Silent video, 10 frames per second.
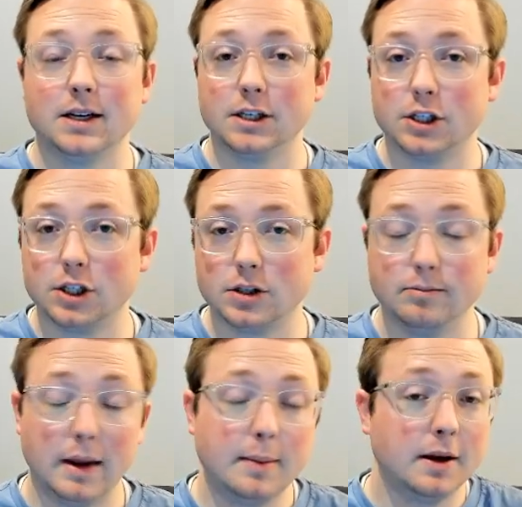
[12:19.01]
It's
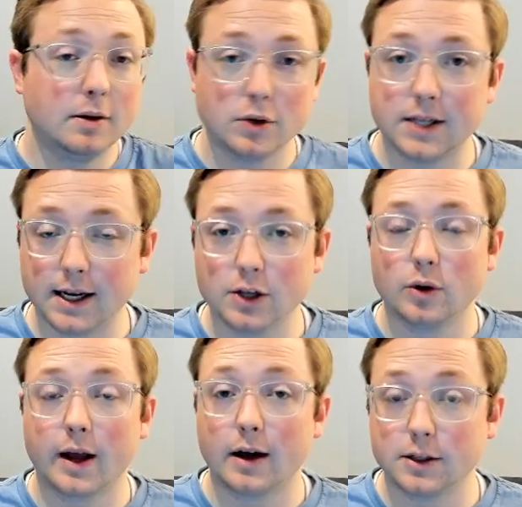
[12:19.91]
maybe it would take
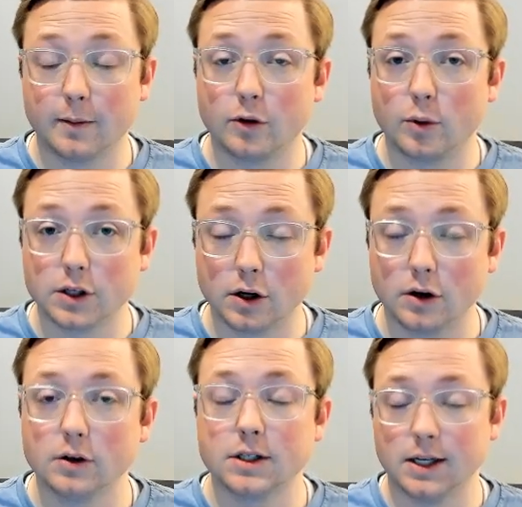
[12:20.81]
into account some of the
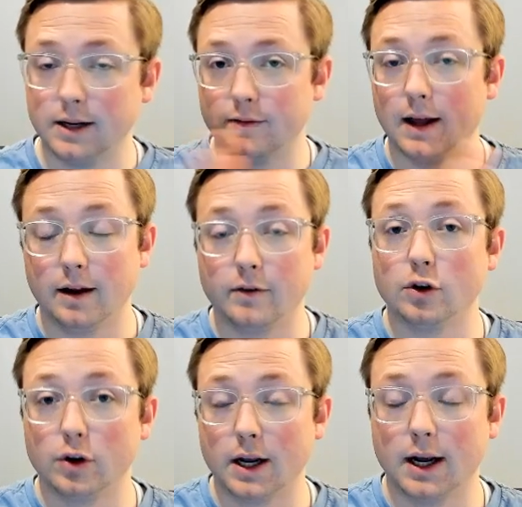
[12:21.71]
returns if that if
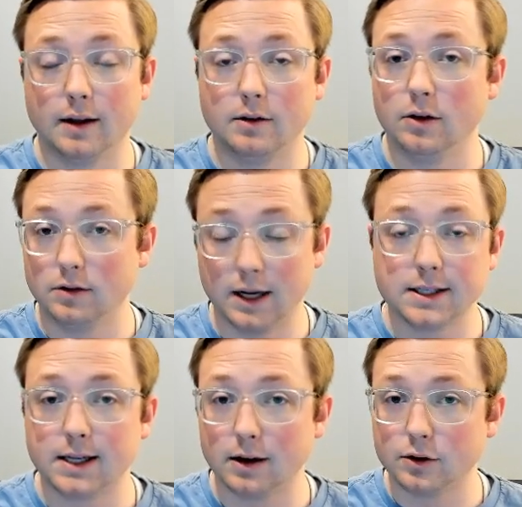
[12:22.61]
you're looking at your
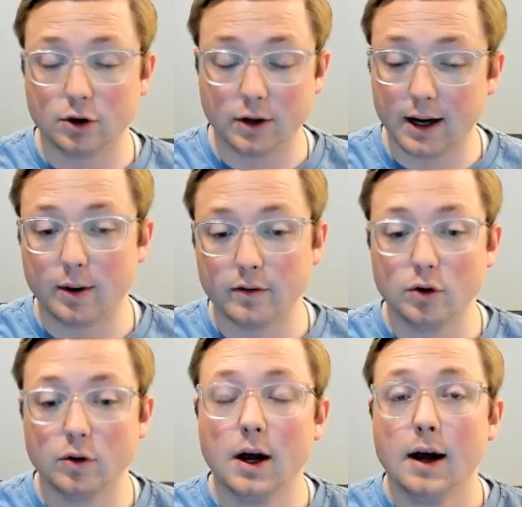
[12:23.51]
net sales or your net
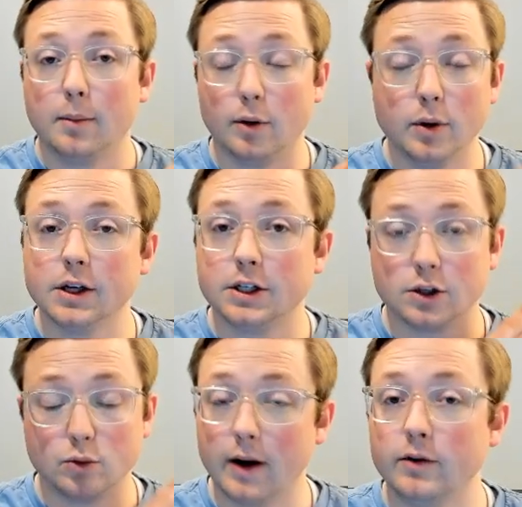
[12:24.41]
revenue but really it's
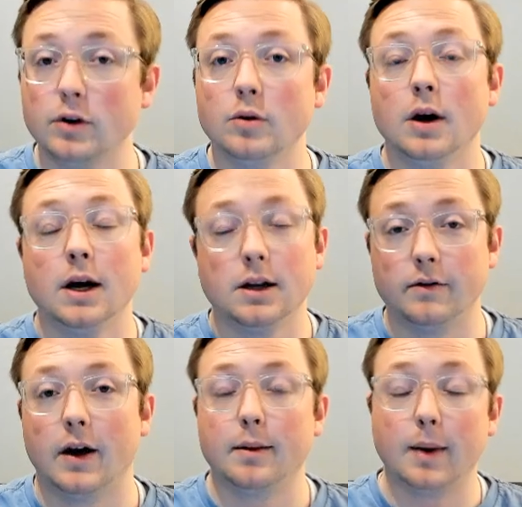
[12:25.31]
just revenue
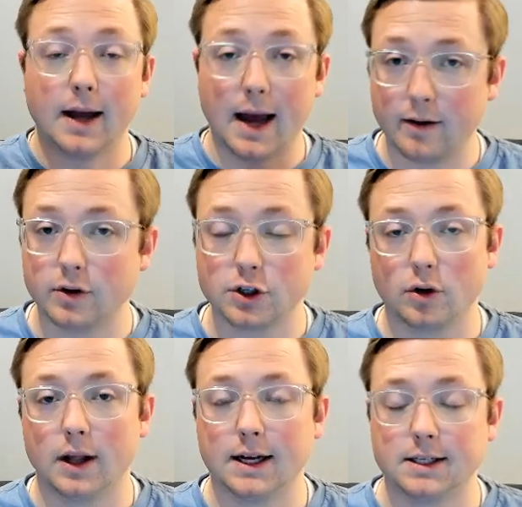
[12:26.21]
divided by average
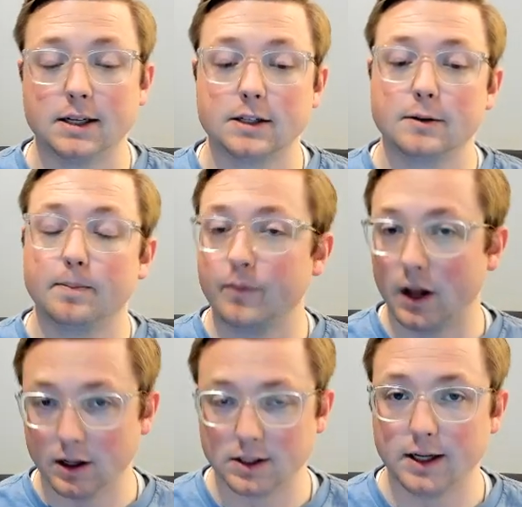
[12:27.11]
total assets
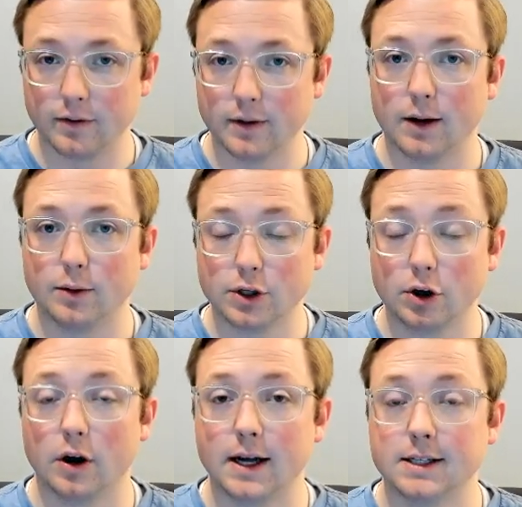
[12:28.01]
it's different than
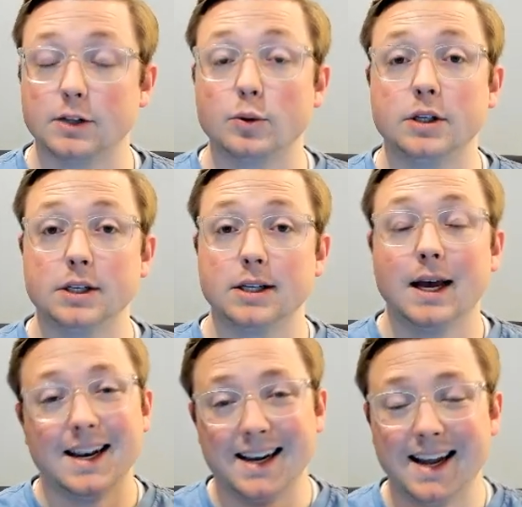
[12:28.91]
return on assets which is
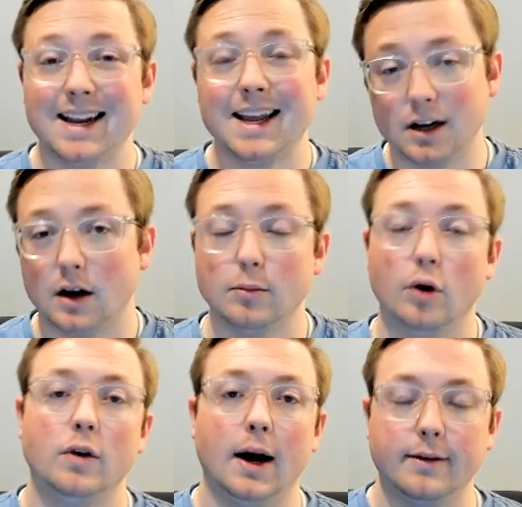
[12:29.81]
net income
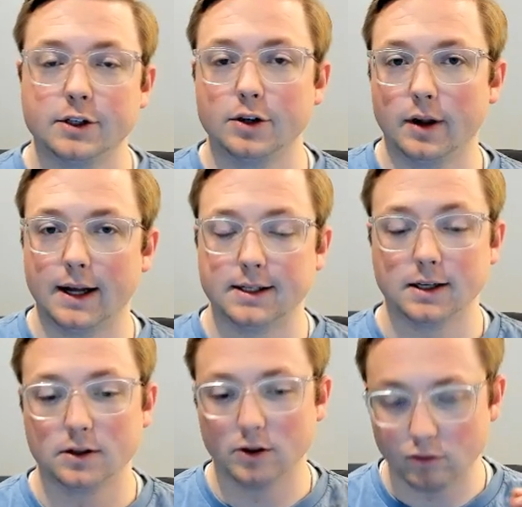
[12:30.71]
over average total
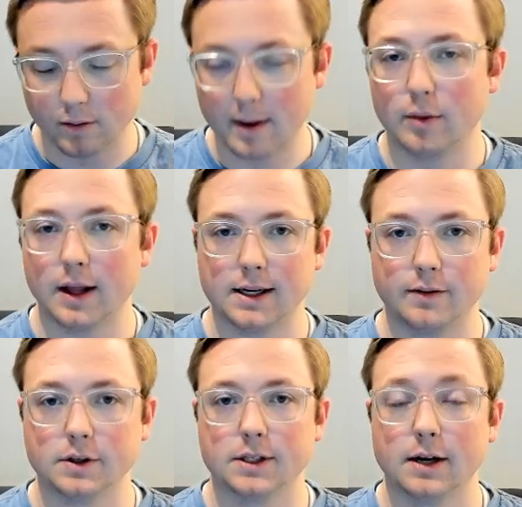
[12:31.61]
assets so remember that
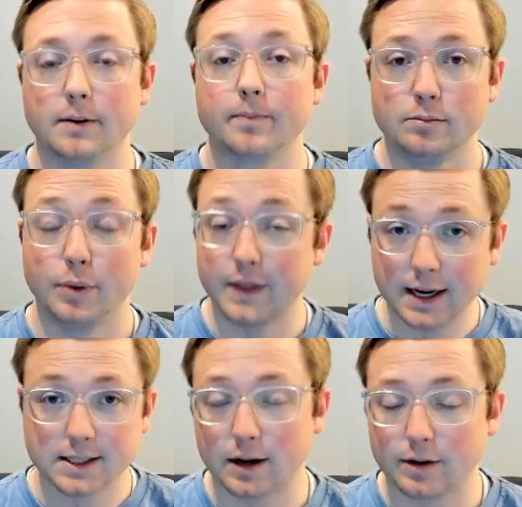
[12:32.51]
difference there but that
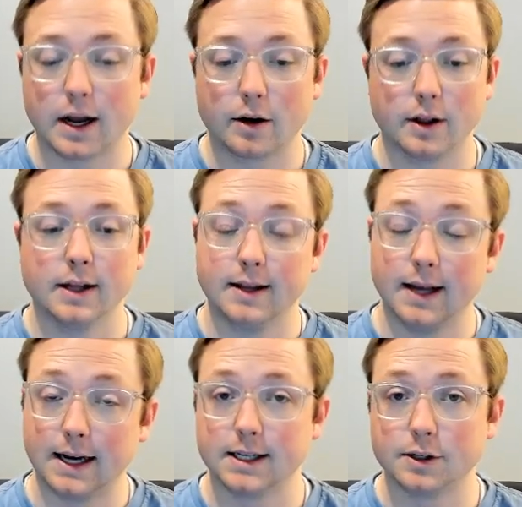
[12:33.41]
is how to calculate the
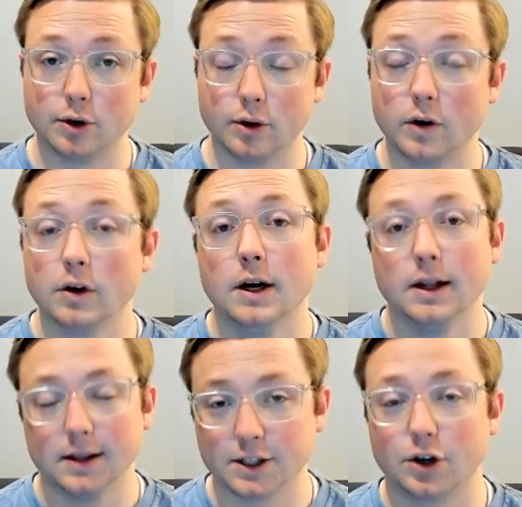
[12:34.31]
asset turnover
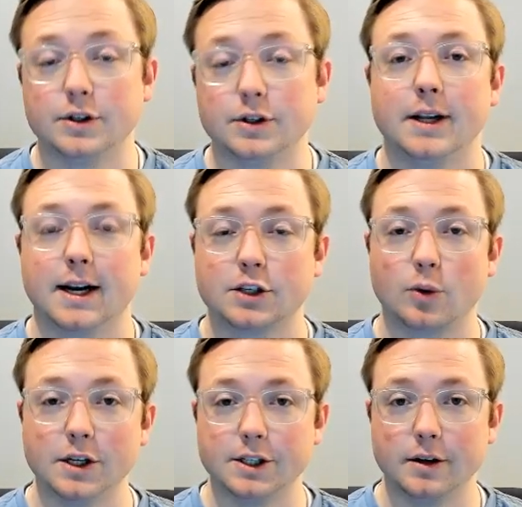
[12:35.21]
let's go to the next
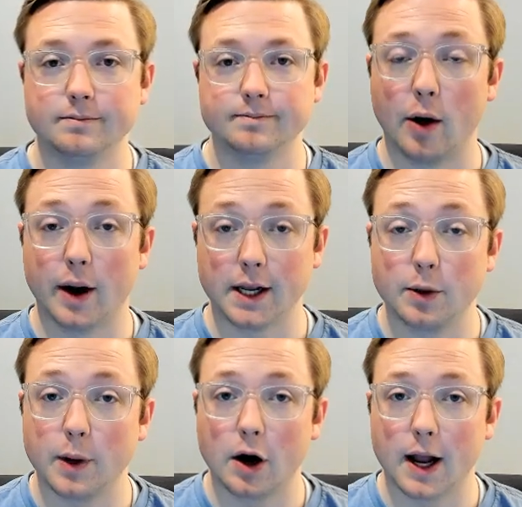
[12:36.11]
question all right
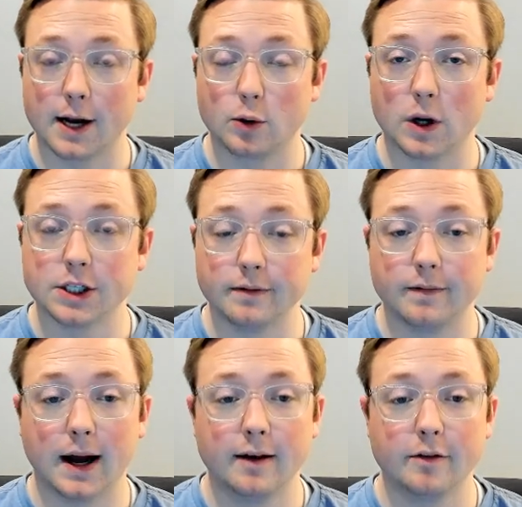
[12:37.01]
here we are at question
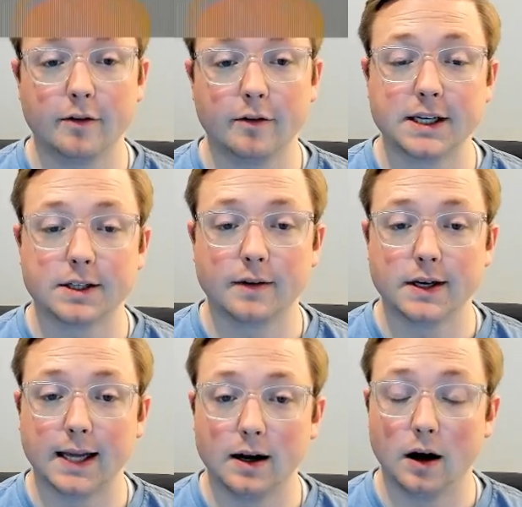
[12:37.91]
5 based on the
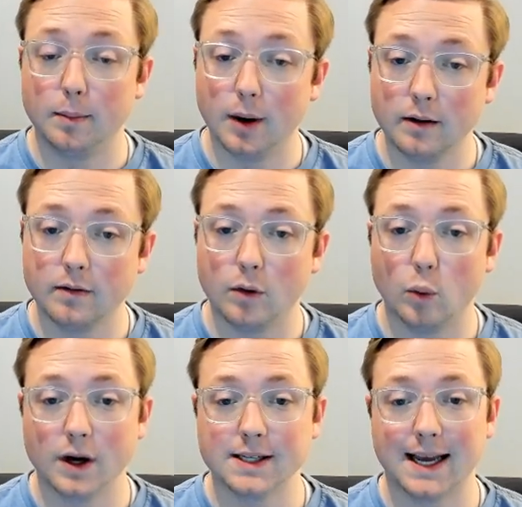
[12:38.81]
data above
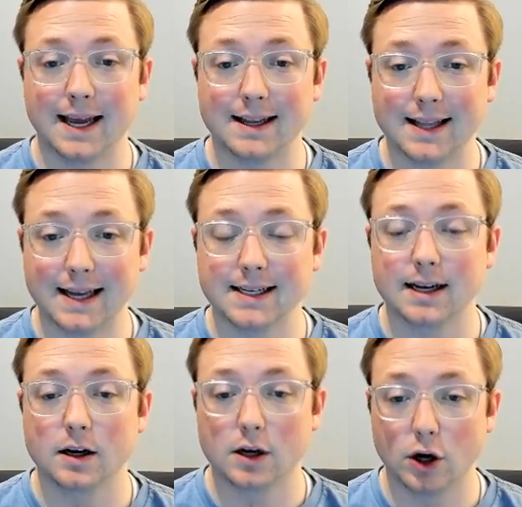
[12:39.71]
what is
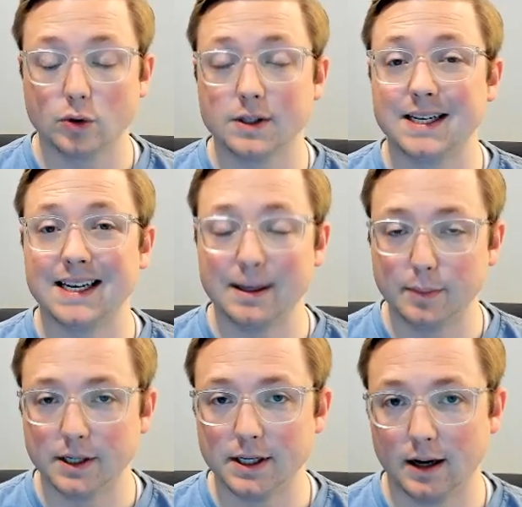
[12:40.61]
atlantic co's
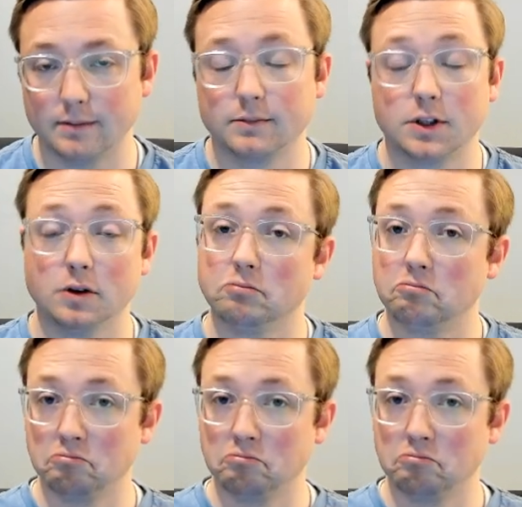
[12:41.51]
ebitda so